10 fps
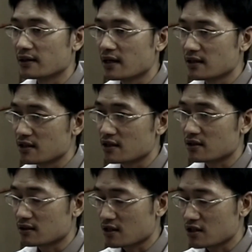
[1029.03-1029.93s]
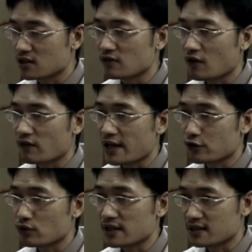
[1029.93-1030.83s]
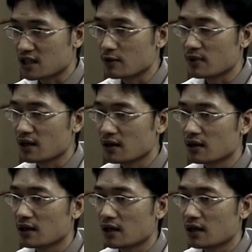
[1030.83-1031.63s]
then this is suggestive of lateral ischemia,